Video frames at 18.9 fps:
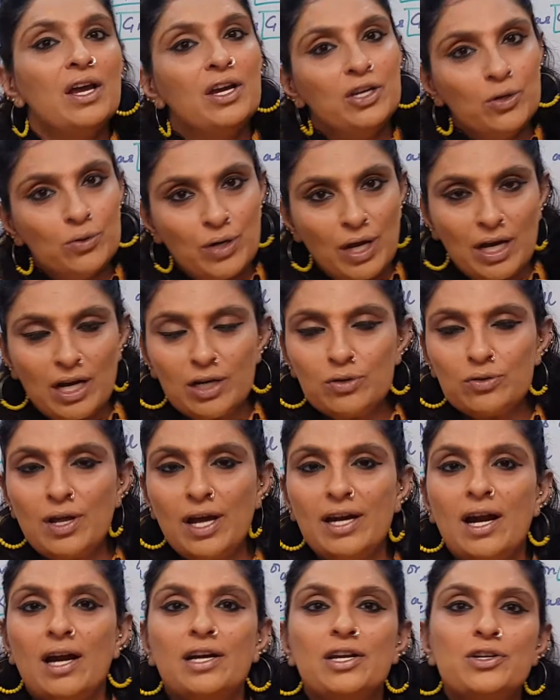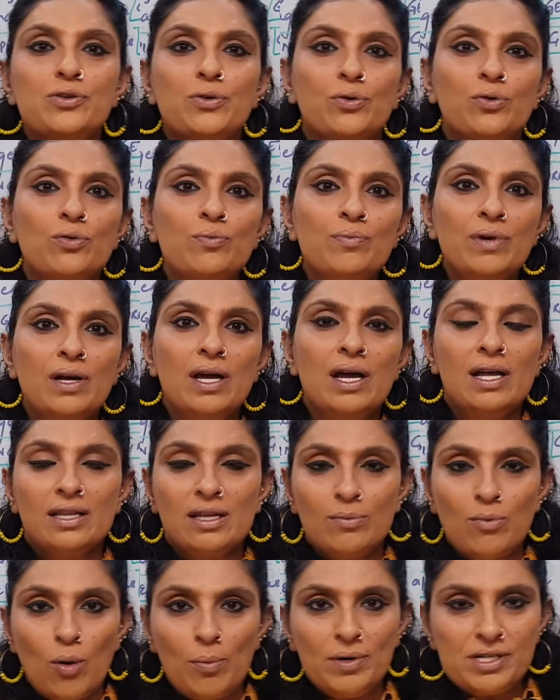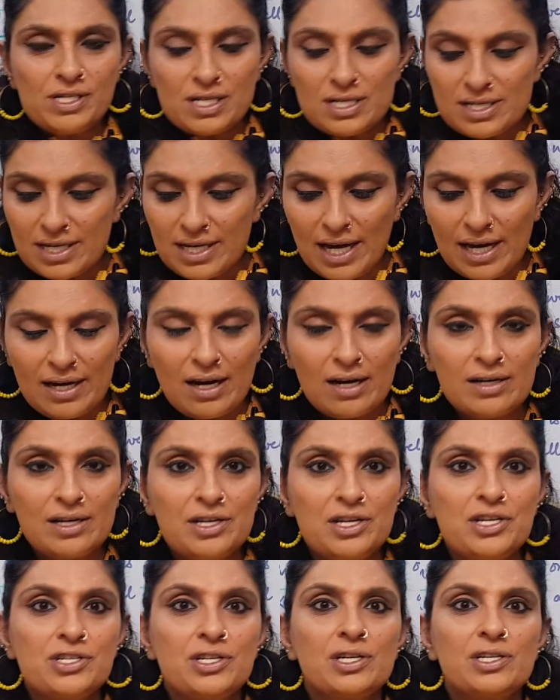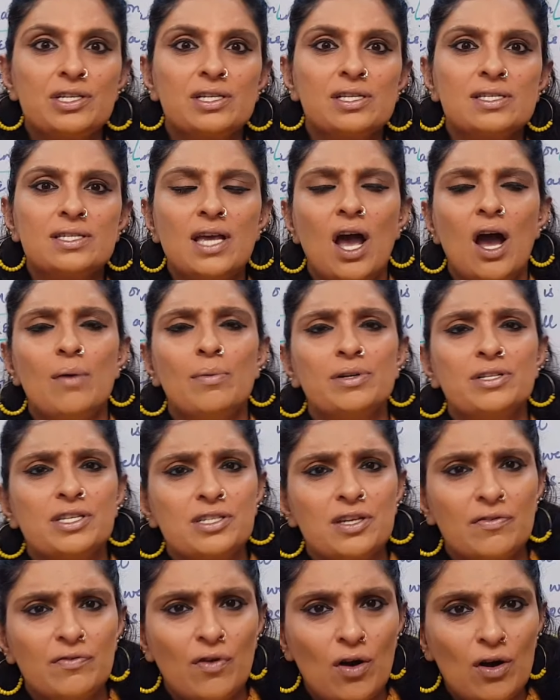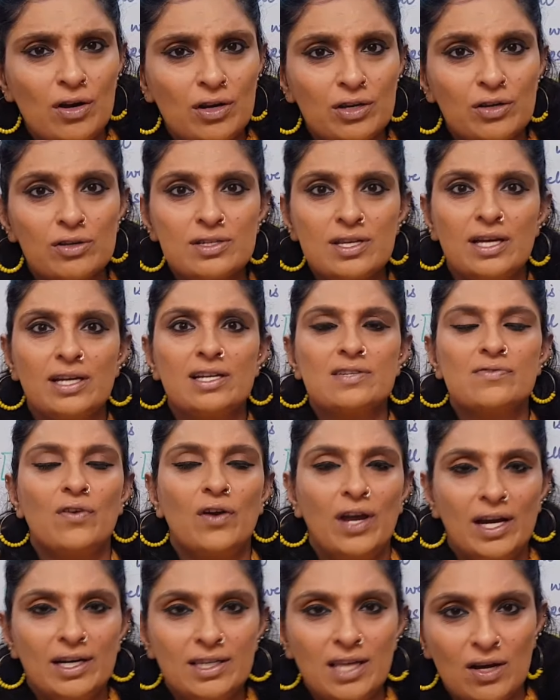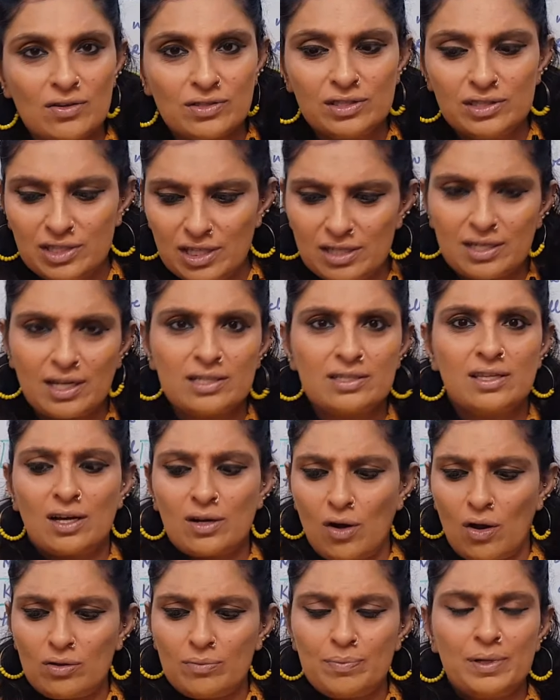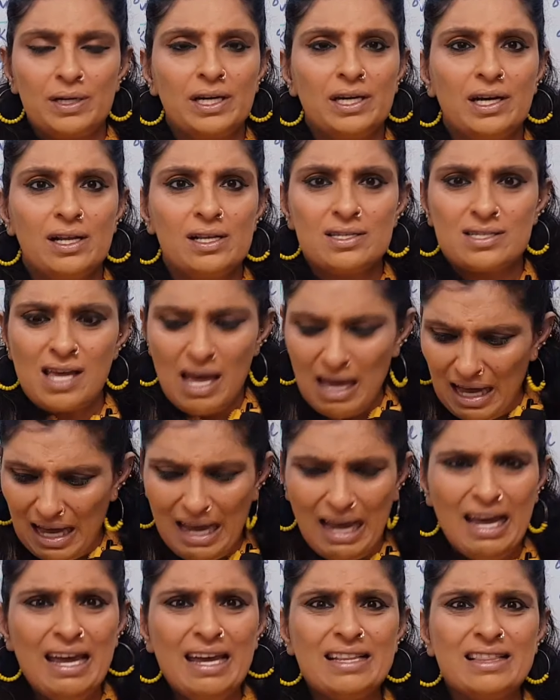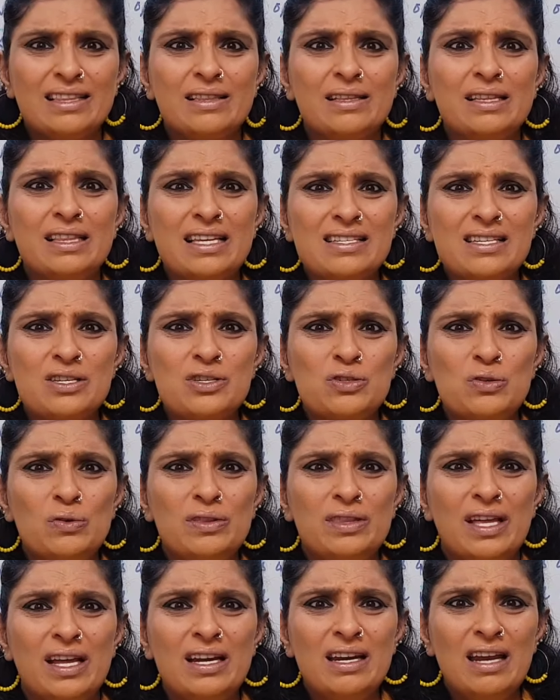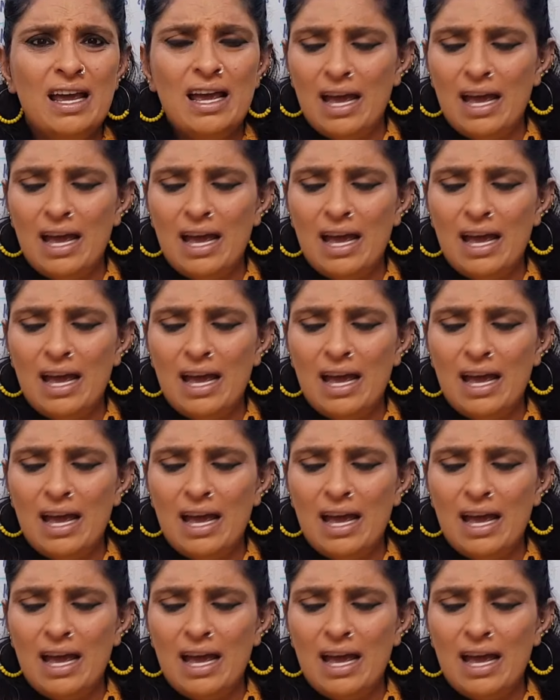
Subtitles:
You take her to the Ed Hardy showroom. The moment she'll see Ed Hardy t-shirt, she'll say, how much is it for? You'll say it is for 8,000. She'll touch the cloth material and say, hey, this is so thin.